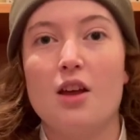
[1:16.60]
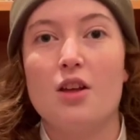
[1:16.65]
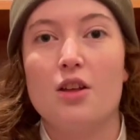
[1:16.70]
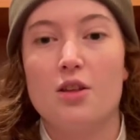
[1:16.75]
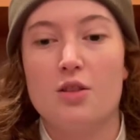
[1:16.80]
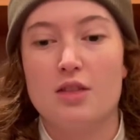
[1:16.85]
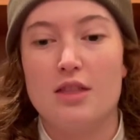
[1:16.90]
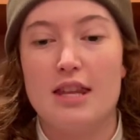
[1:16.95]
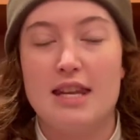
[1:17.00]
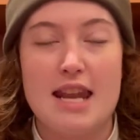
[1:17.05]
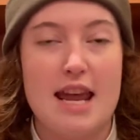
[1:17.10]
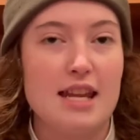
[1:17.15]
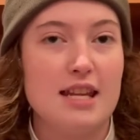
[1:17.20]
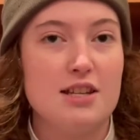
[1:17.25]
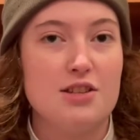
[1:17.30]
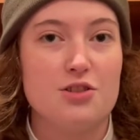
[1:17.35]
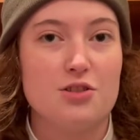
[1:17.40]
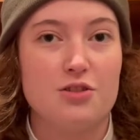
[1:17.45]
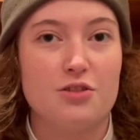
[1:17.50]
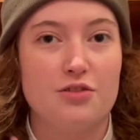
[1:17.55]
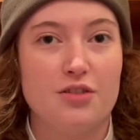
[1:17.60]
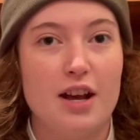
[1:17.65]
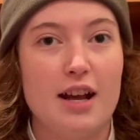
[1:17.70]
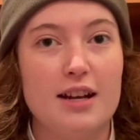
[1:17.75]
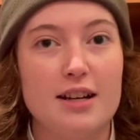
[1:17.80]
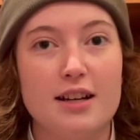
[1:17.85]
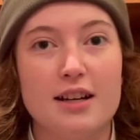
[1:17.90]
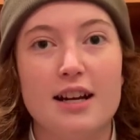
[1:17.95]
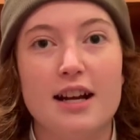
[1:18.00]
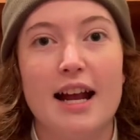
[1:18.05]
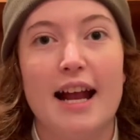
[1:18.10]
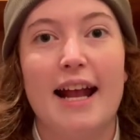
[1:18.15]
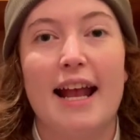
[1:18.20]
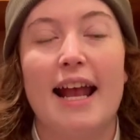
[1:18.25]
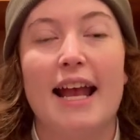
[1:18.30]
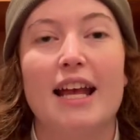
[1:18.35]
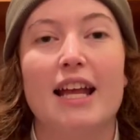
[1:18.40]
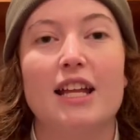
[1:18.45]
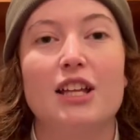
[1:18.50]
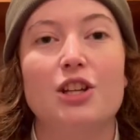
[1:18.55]
The net is your divider,
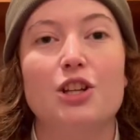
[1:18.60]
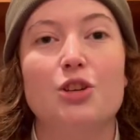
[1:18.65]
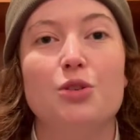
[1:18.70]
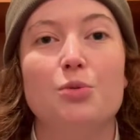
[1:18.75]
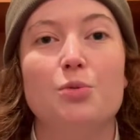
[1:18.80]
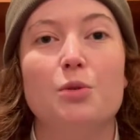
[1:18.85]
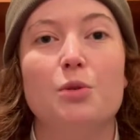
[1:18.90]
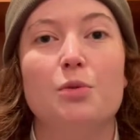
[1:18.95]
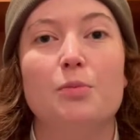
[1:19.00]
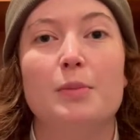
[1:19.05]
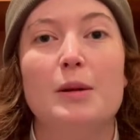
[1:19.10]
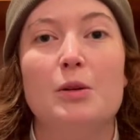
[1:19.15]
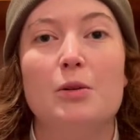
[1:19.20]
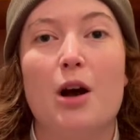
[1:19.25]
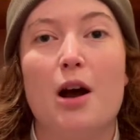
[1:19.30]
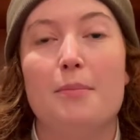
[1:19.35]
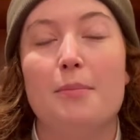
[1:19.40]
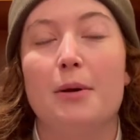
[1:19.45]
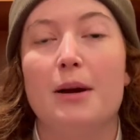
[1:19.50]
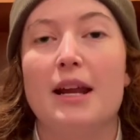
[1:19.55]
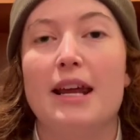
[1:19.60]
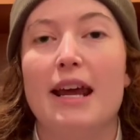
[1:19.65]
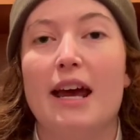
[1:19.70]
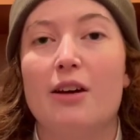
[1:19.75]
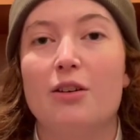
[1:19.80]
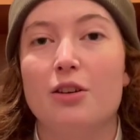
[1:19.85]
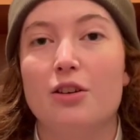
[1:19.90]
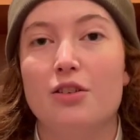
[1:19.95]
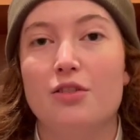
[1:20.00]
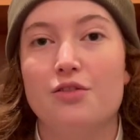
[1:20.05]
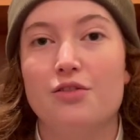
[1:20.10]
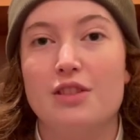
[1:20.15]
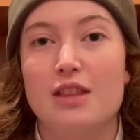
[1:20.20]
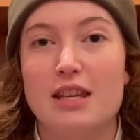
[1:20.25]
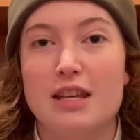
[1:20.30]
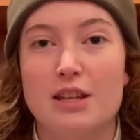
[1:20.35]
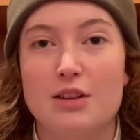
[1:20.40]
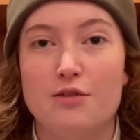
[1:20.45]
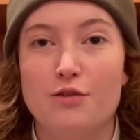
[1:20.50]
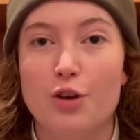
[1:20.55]
and you will be operating out of
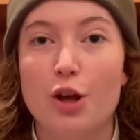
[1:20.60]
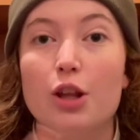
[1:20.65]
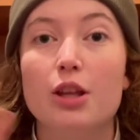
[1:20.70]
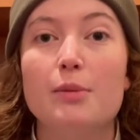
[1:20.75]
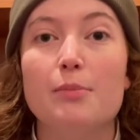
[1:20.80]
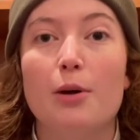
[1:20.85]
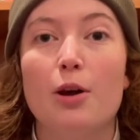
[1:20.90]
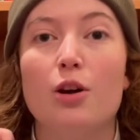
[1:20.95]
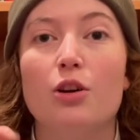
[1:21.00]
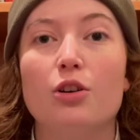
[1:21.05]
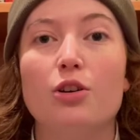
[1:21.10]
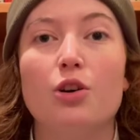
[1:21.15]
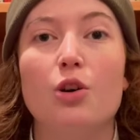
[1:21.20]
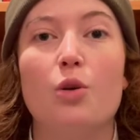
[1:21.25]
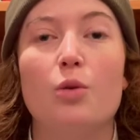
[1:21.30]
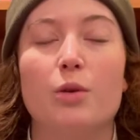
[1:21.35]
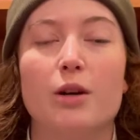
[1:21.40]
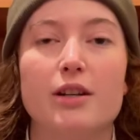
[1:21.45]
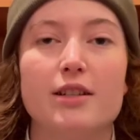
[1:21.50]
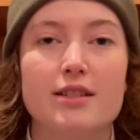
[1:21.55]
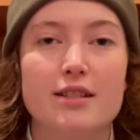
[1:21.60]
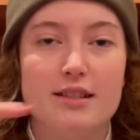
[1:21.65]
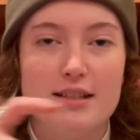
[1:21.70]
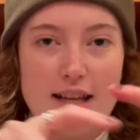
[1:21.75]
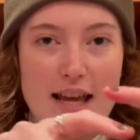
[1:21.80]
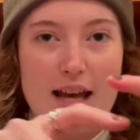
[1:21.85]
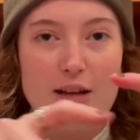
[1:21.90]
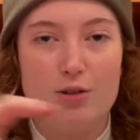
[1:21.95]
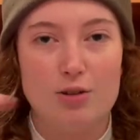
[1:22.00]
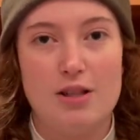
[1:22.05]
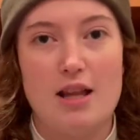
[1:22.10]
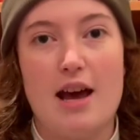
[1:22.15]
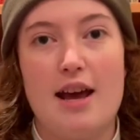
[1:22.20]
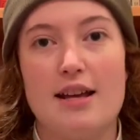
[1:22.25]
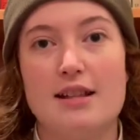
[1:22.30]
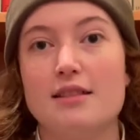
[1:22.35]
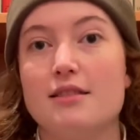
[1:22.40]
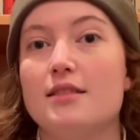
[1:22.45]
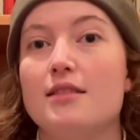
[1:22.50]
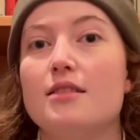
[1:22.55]
the volleyball court
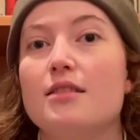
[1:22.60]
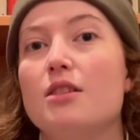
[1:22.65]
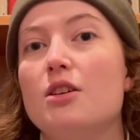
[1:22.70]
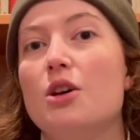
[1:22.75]
outlines,